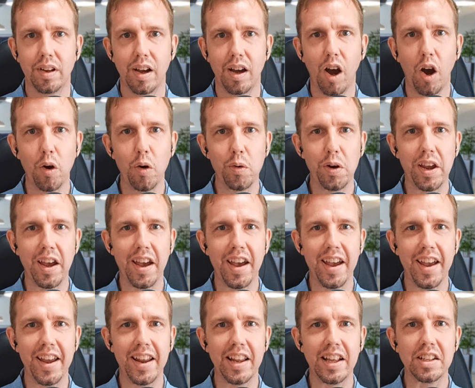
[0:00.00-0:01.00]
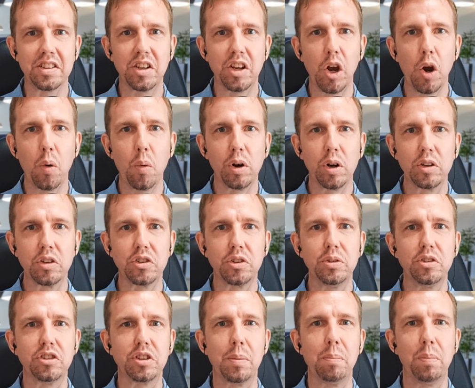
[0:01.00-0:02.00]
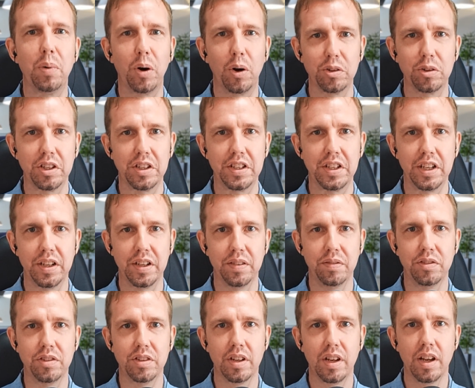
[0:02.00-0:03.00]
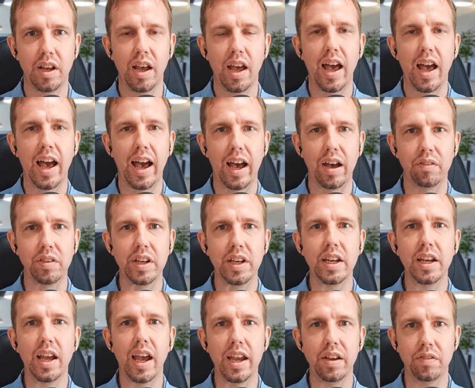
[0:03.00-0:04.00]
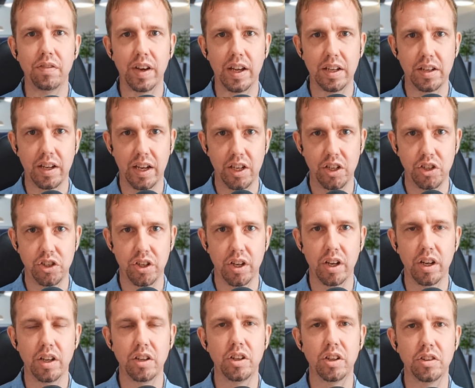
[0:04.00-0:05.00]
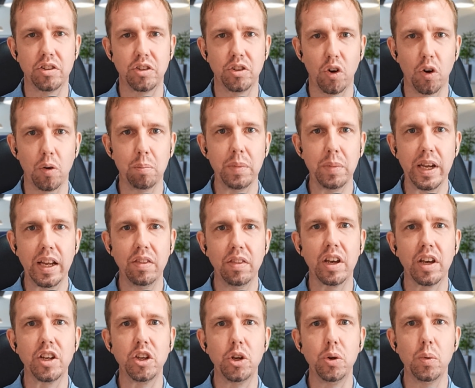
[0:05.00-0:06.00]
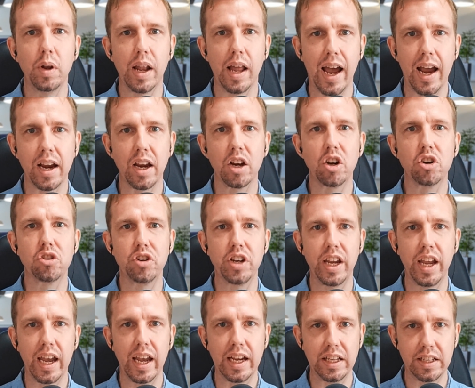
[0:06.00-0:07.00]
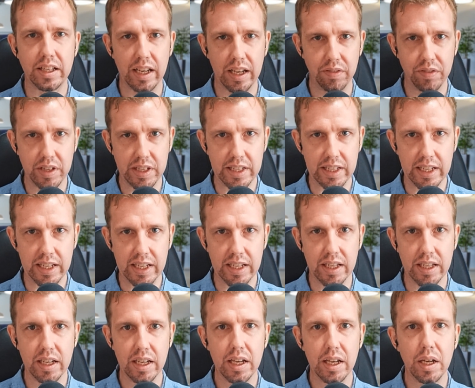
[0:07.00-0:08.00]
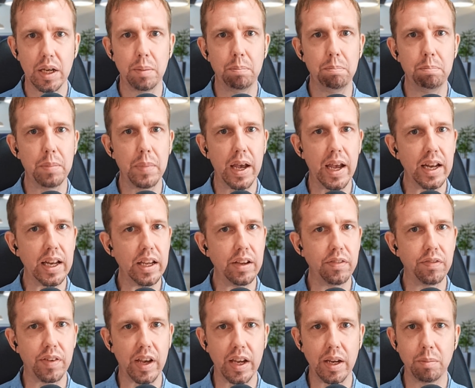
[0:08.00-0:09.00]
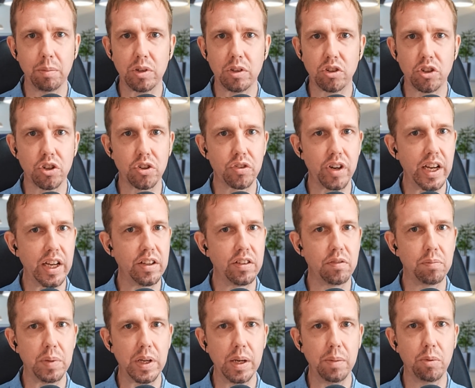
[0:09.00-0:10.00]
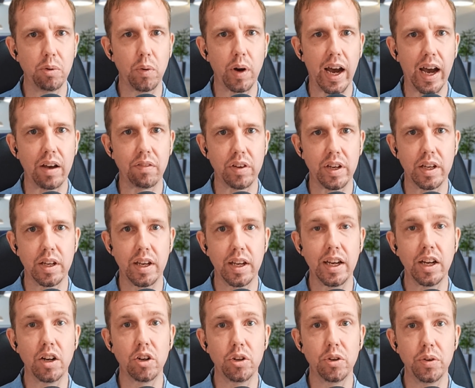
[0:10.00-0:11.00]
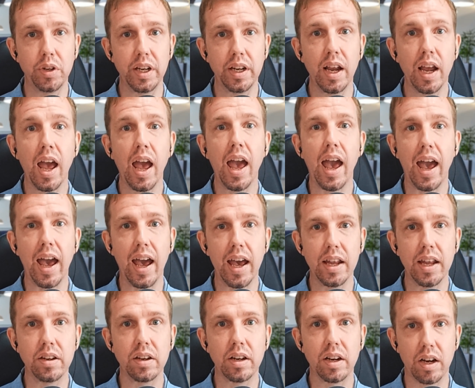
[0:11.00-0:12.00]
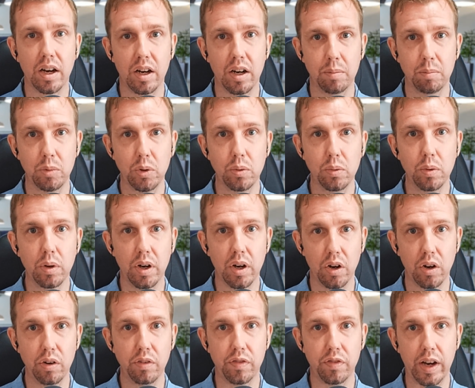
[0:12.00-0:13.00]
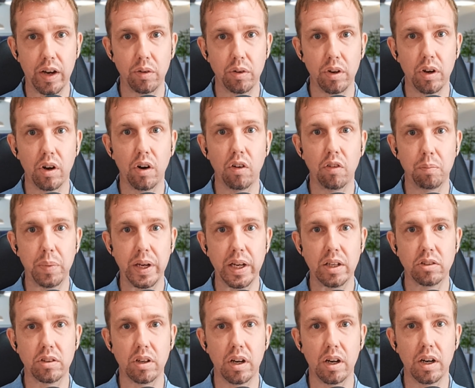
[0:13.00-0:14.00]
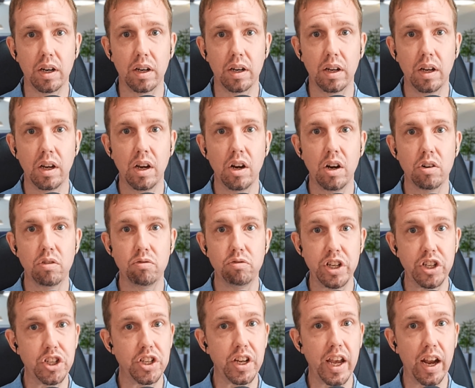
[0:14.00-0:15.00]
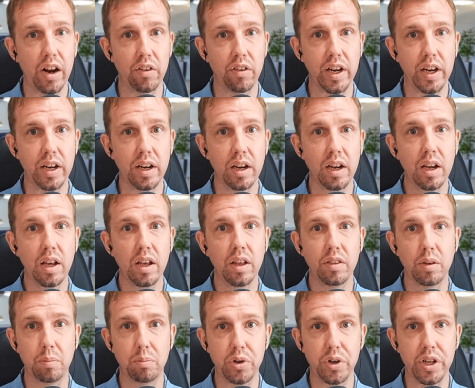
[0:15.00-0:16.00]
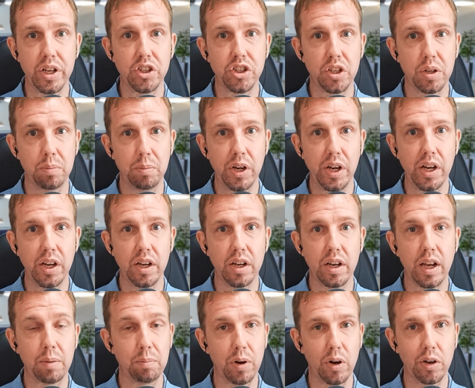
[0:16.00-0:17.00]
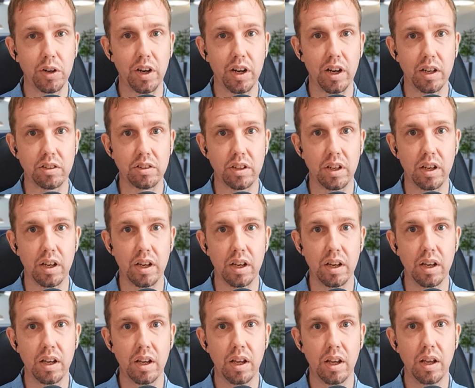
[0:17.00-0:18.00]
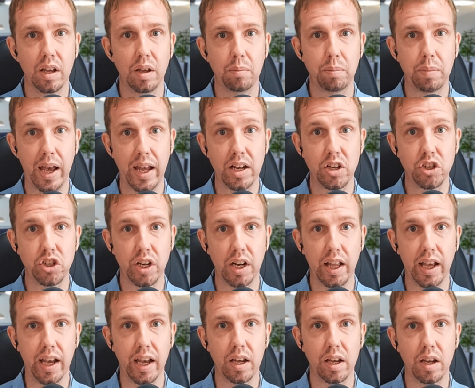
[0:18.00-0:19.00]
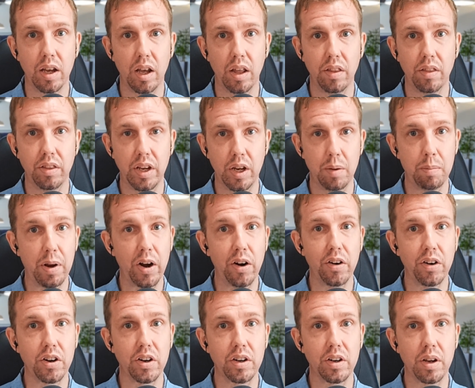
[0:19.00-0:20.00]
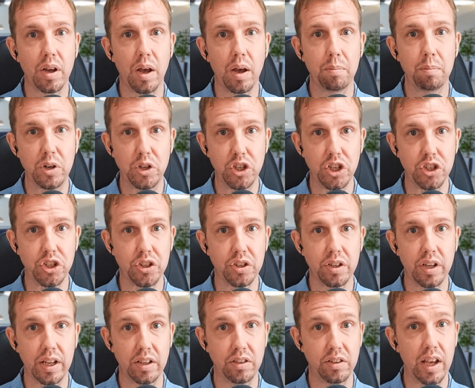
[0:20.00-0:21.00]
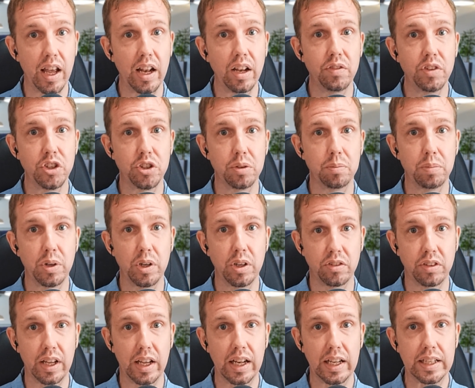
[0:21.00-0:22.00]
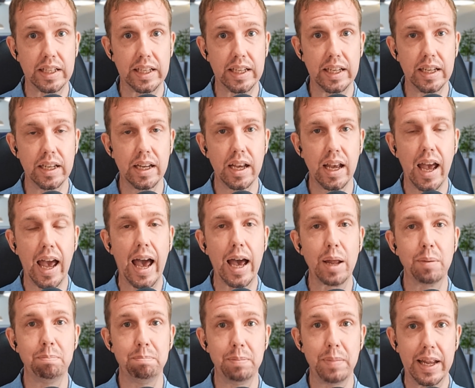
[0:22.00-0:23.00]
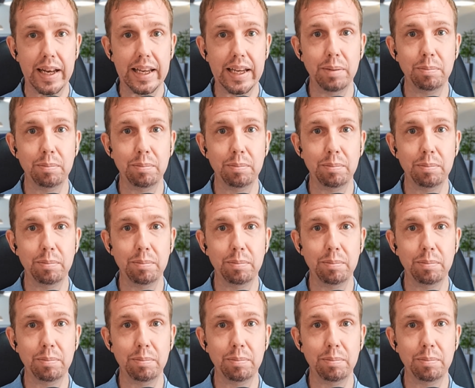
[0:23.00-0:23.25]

Okay, let's go on to some positives. Having aphantasia does not mean that you lack creativity. Many famous creative people have it, including Ed Catmull, co founder of Pixar, Richard Herring, the British comedian and podcaster, Penn Jillette, the American magician and television personality, and many